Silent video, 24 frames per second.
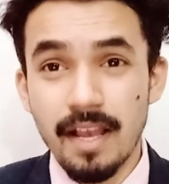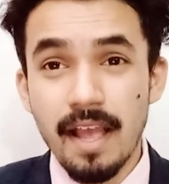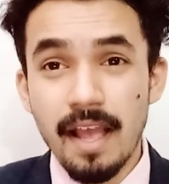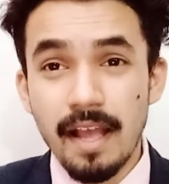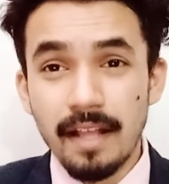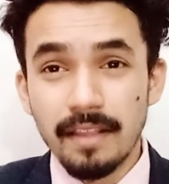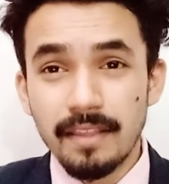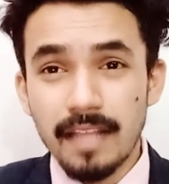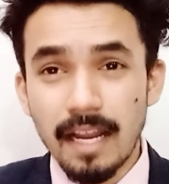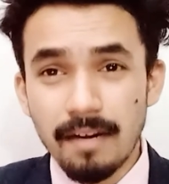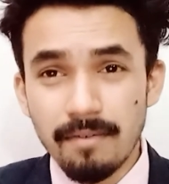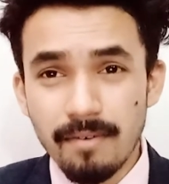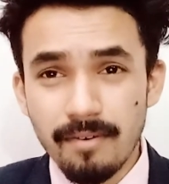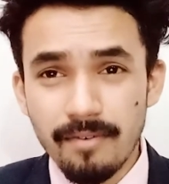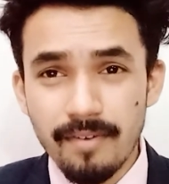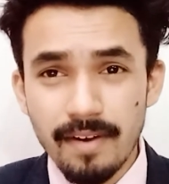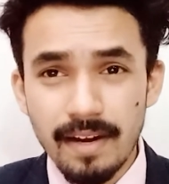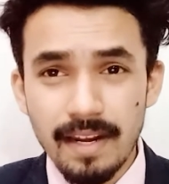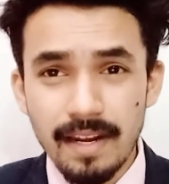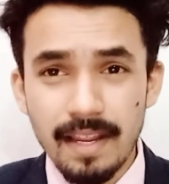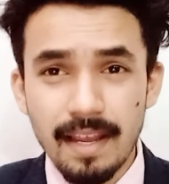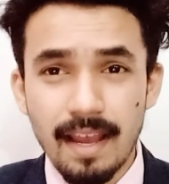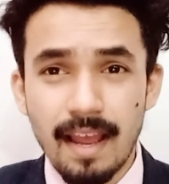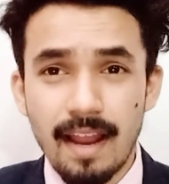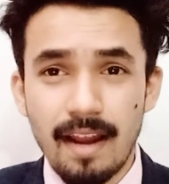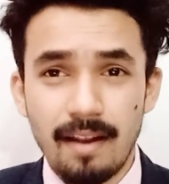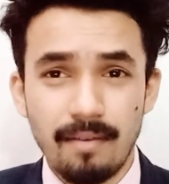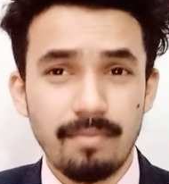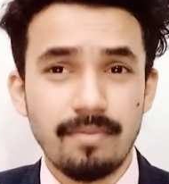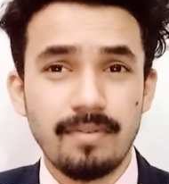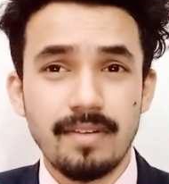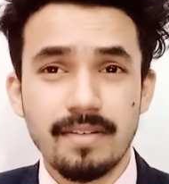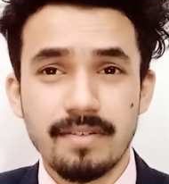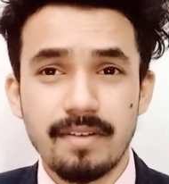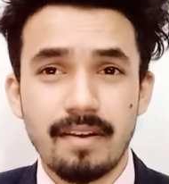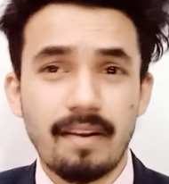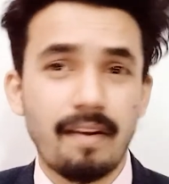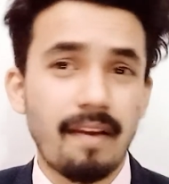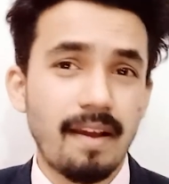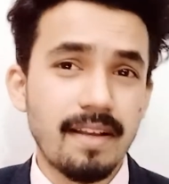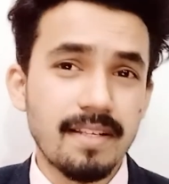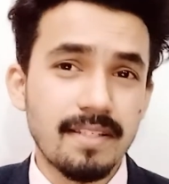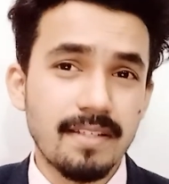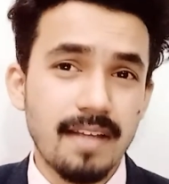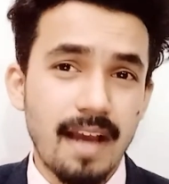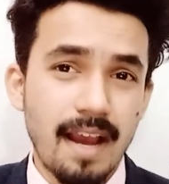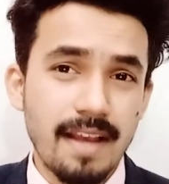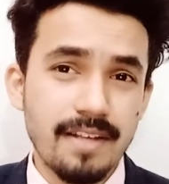that will really help the NRI
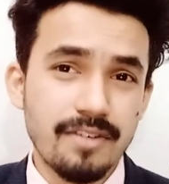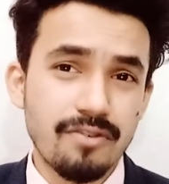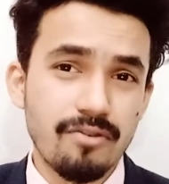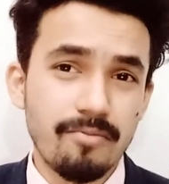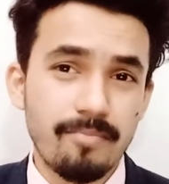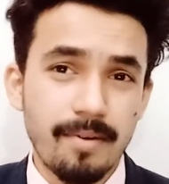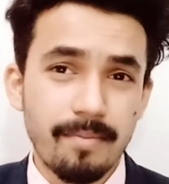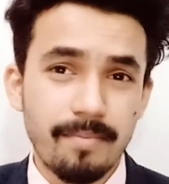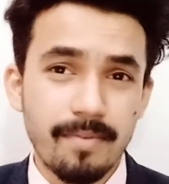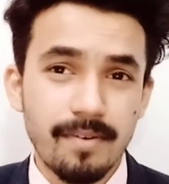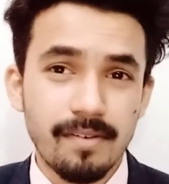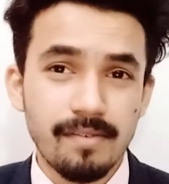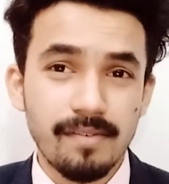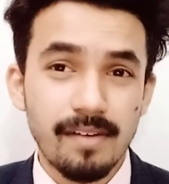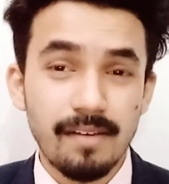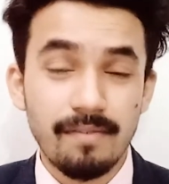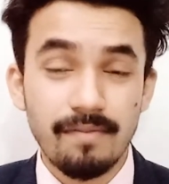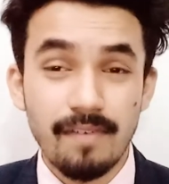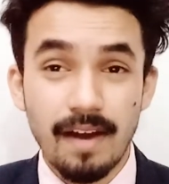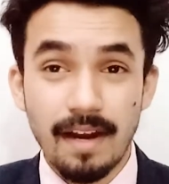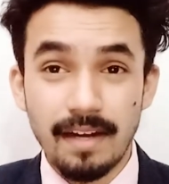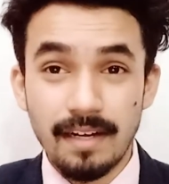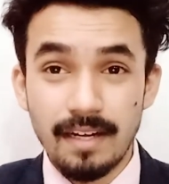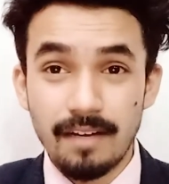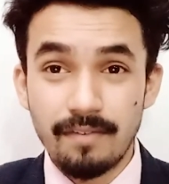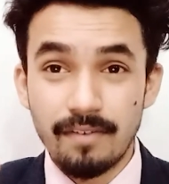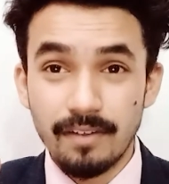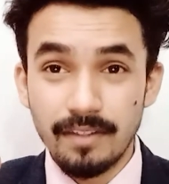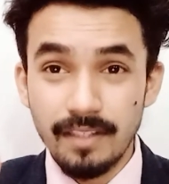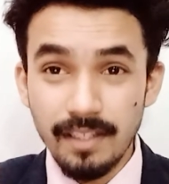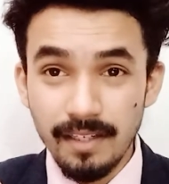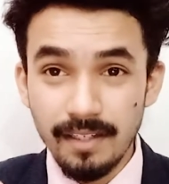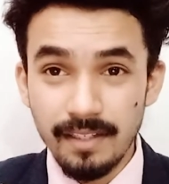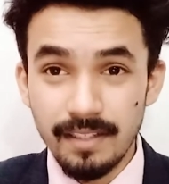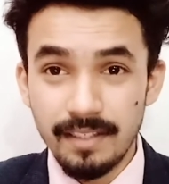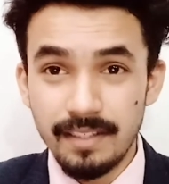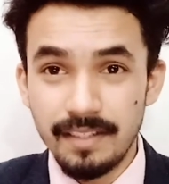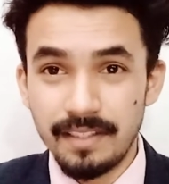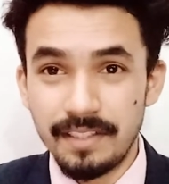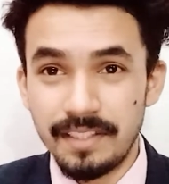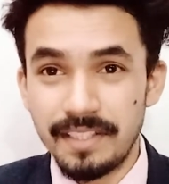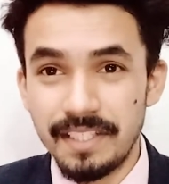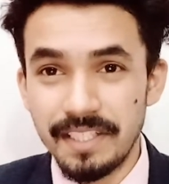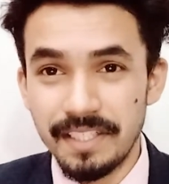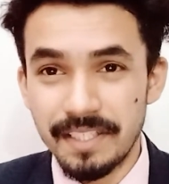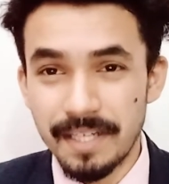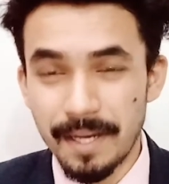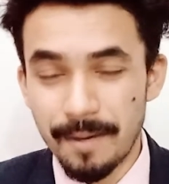guys to prepare well finally for the
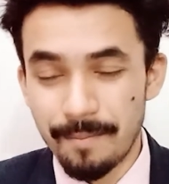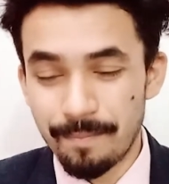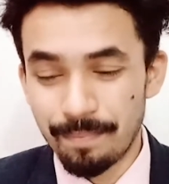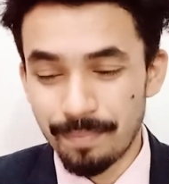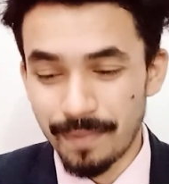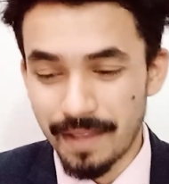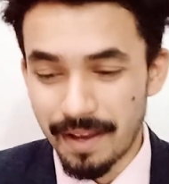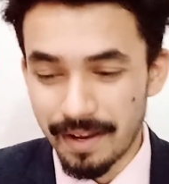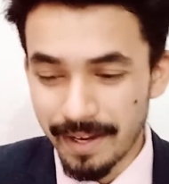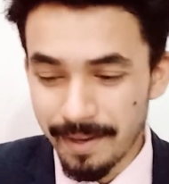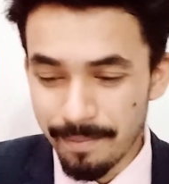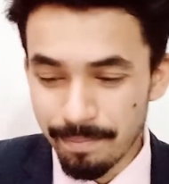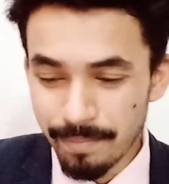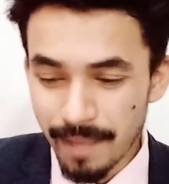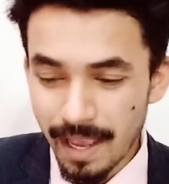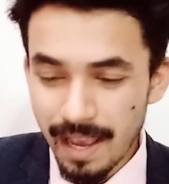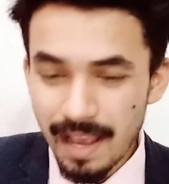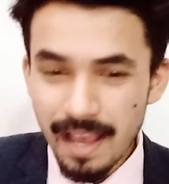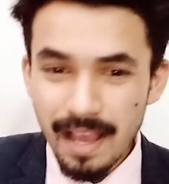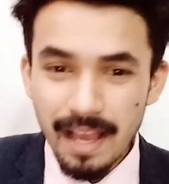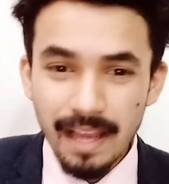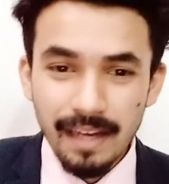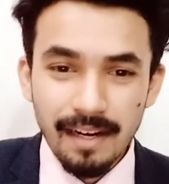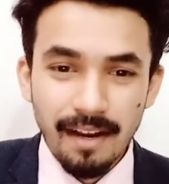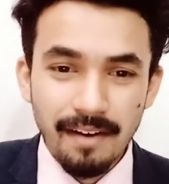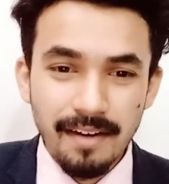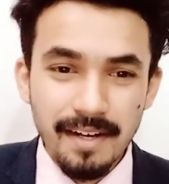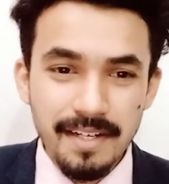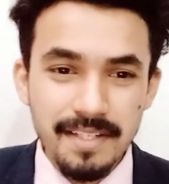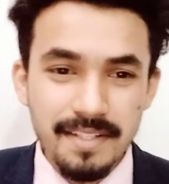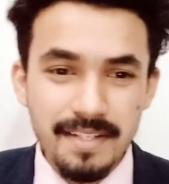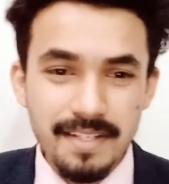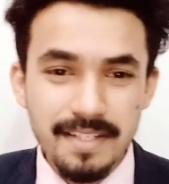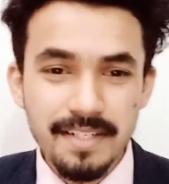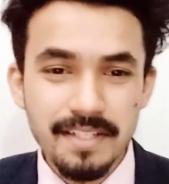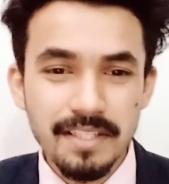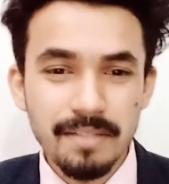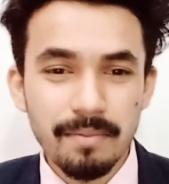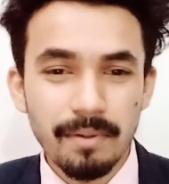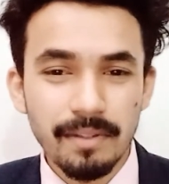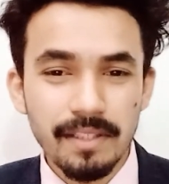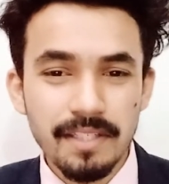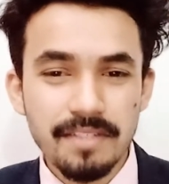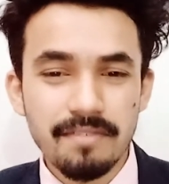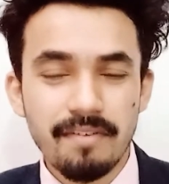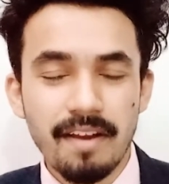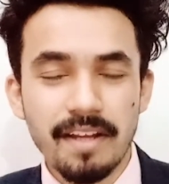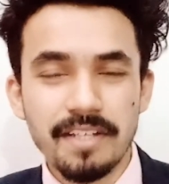D-Day. Okay, now let's discuss about the
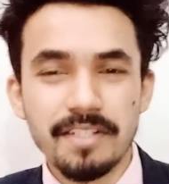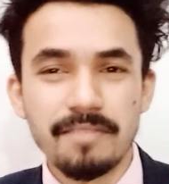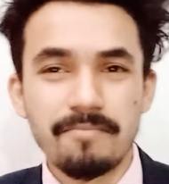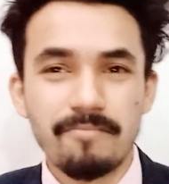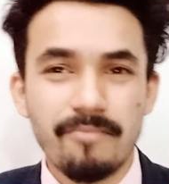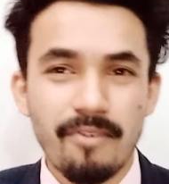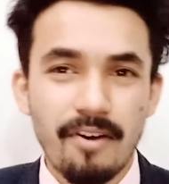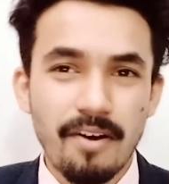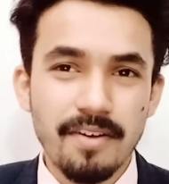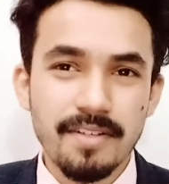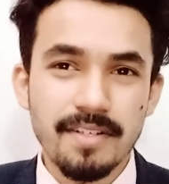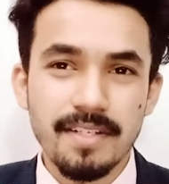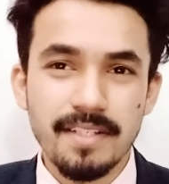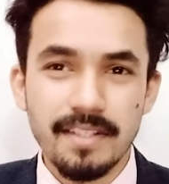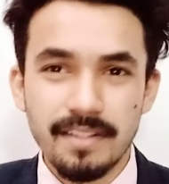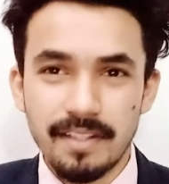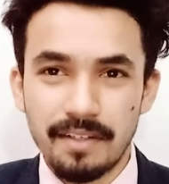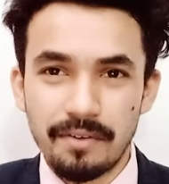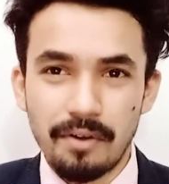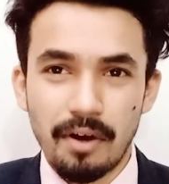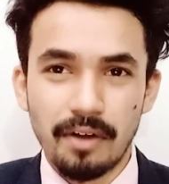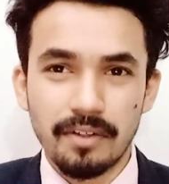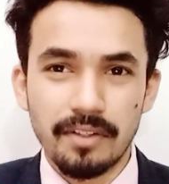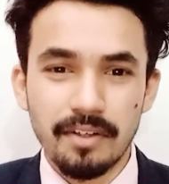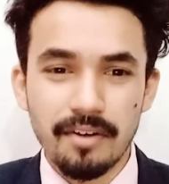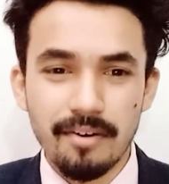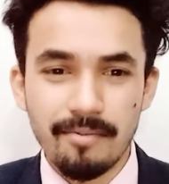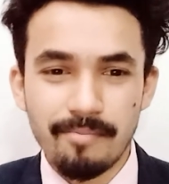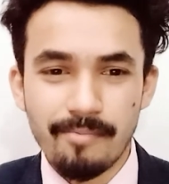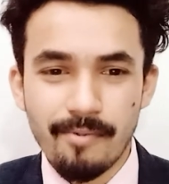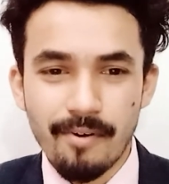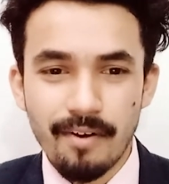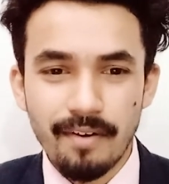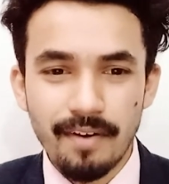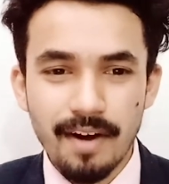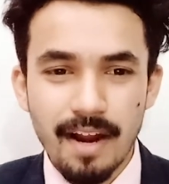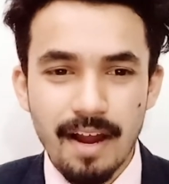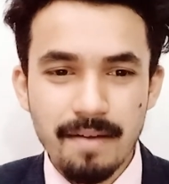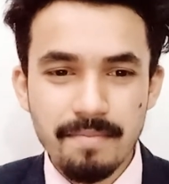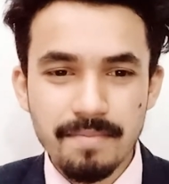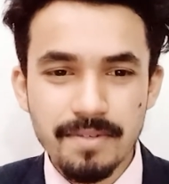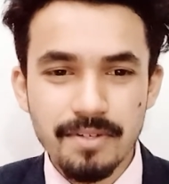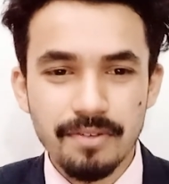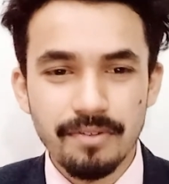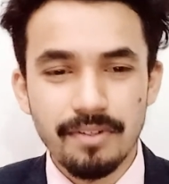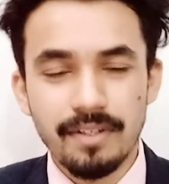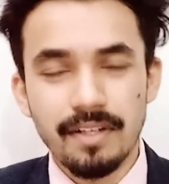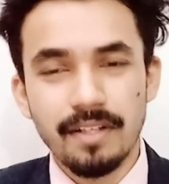selection process in the doctoral program.
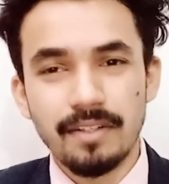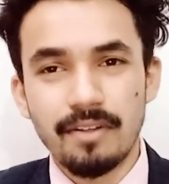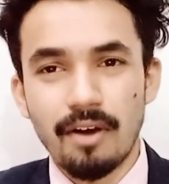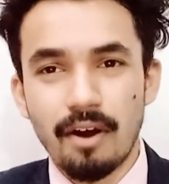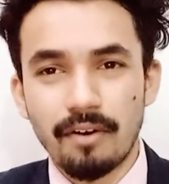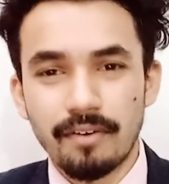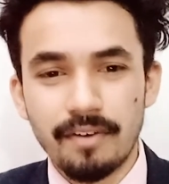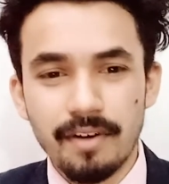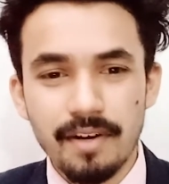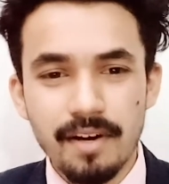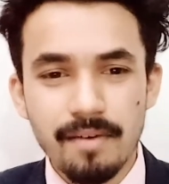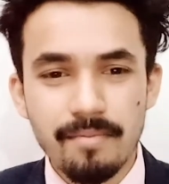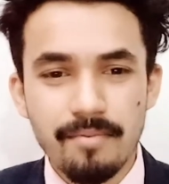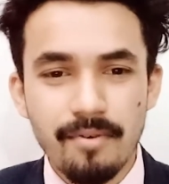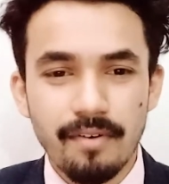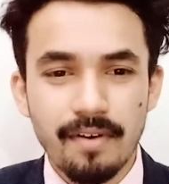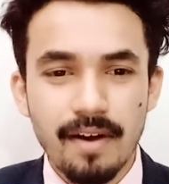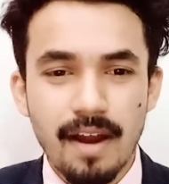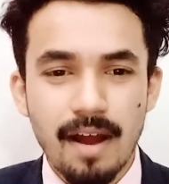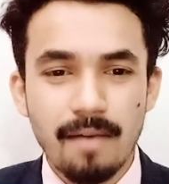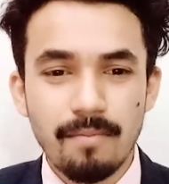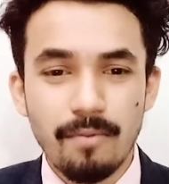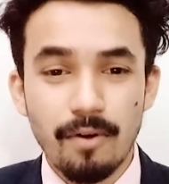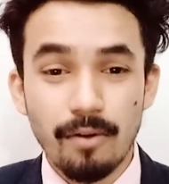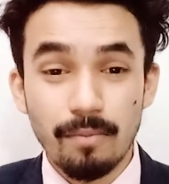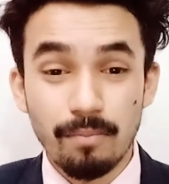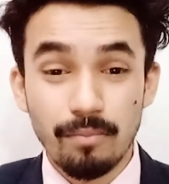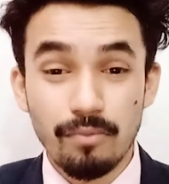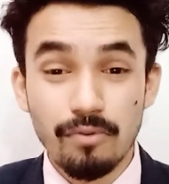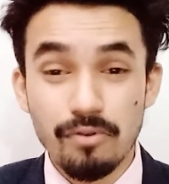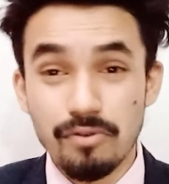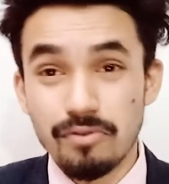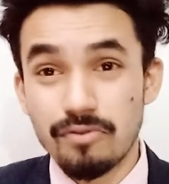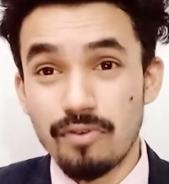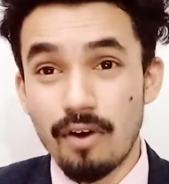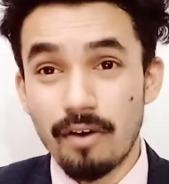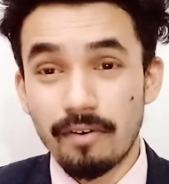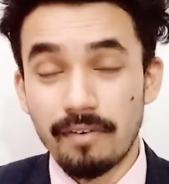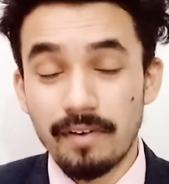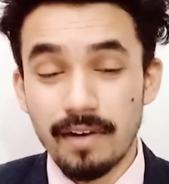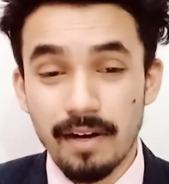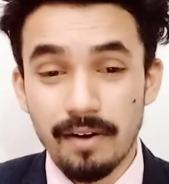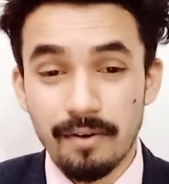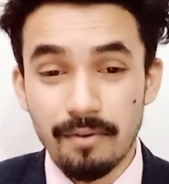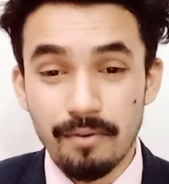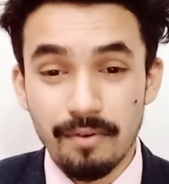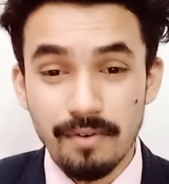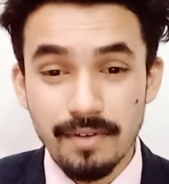So in the doctoral program or
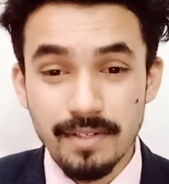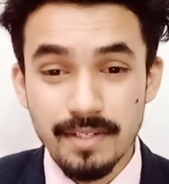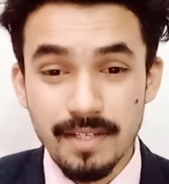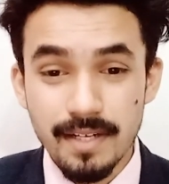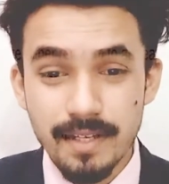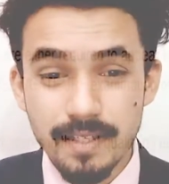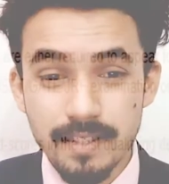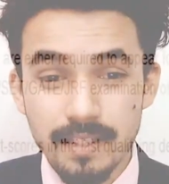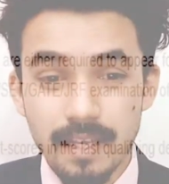postdoctoral courses,